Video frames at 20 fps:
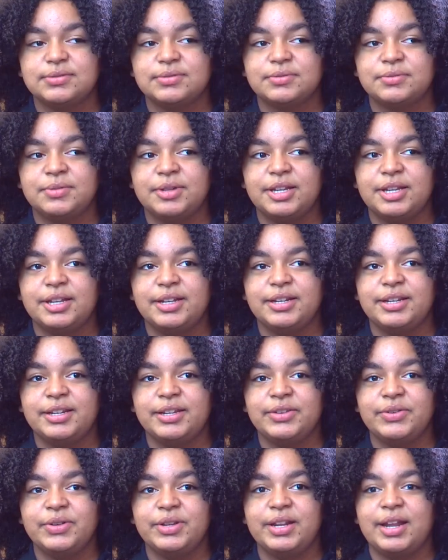
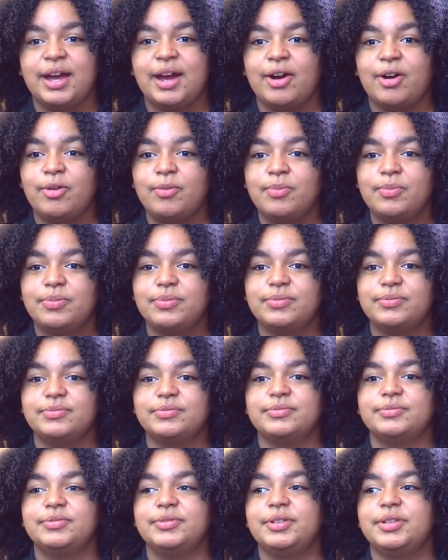When you need help,
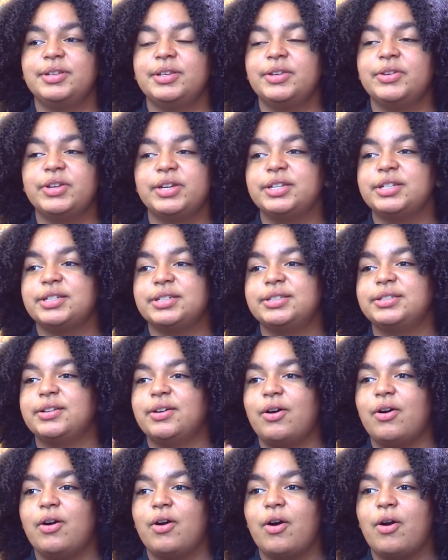you can just
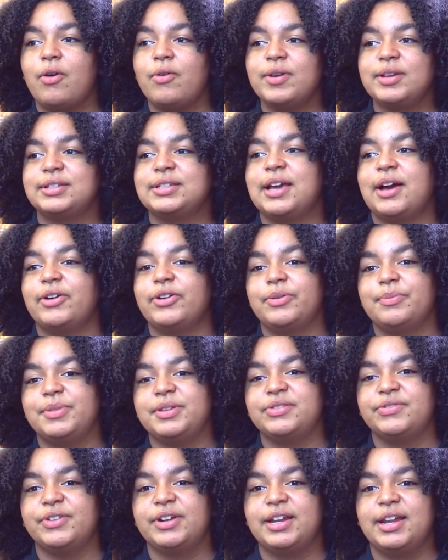always count on
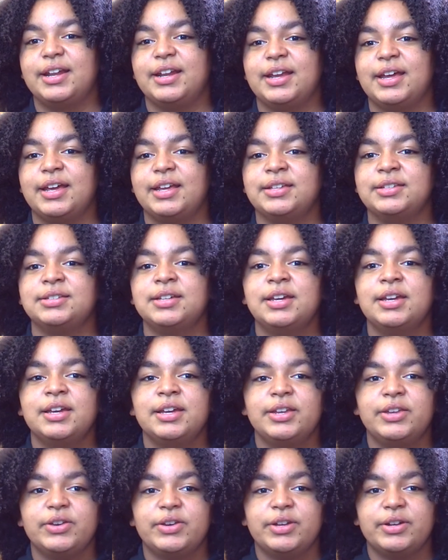Miss Fernandez.
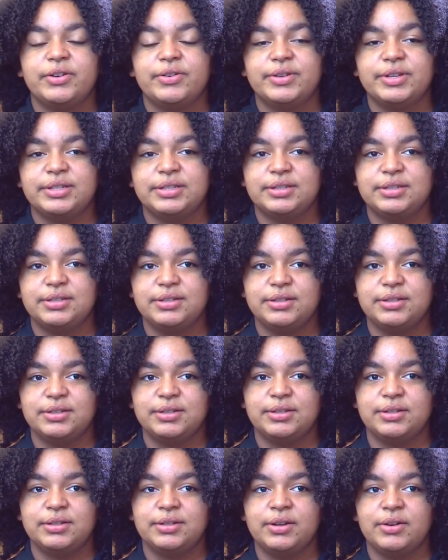You can always
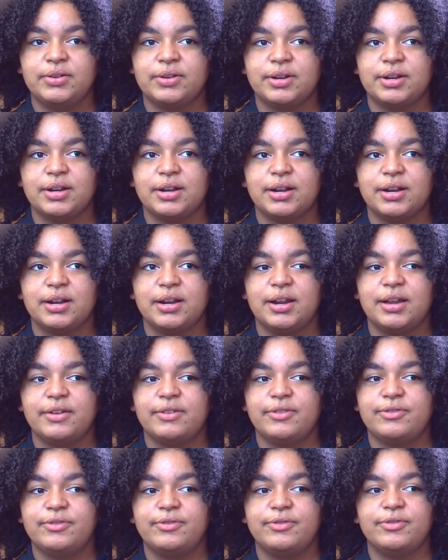go to her
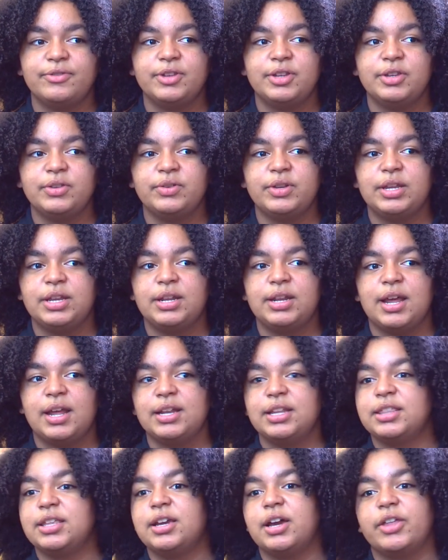if you need
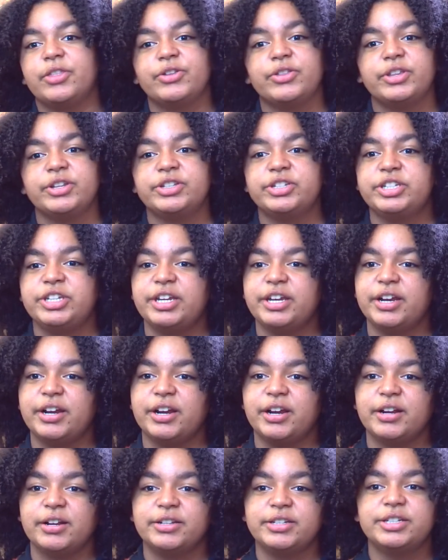anything other than
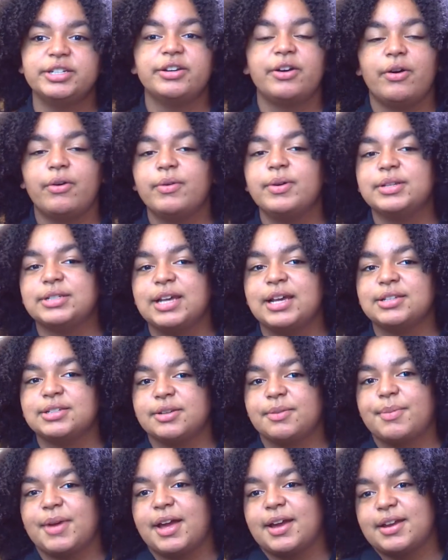cheer. She always has
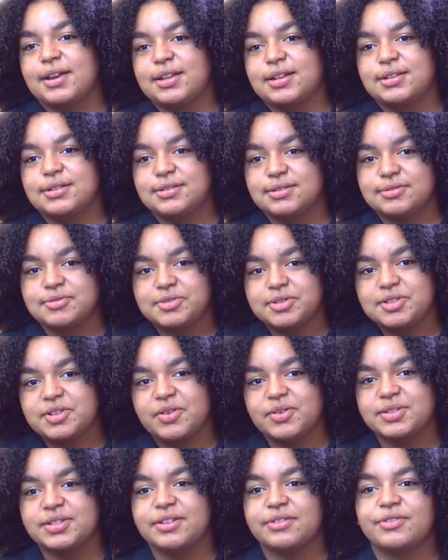your back, and she's
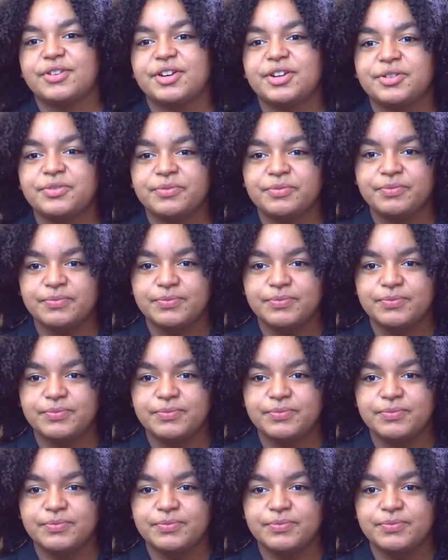always there for you.